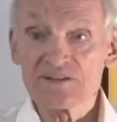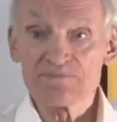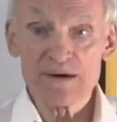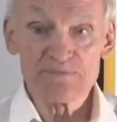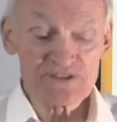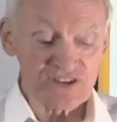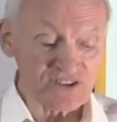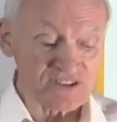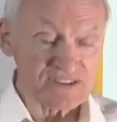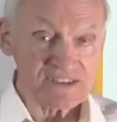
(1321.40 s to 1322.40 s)
and
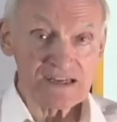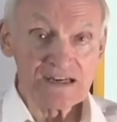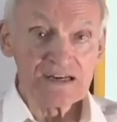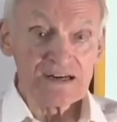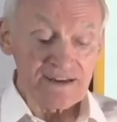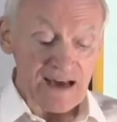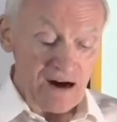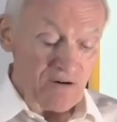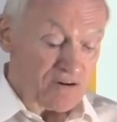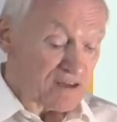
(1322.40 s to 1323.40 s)
prepositions.
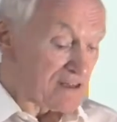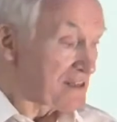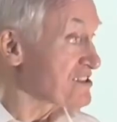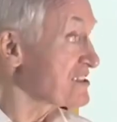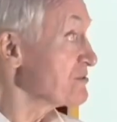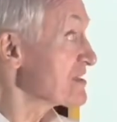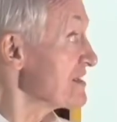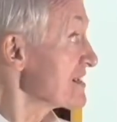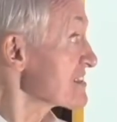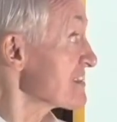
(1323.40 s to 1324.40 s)
Now let's see what the
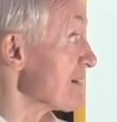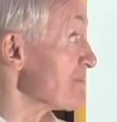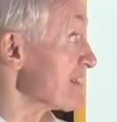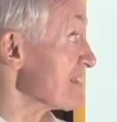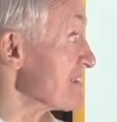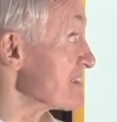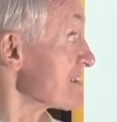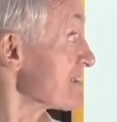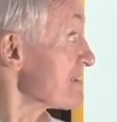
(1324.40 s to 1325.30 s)
next topic is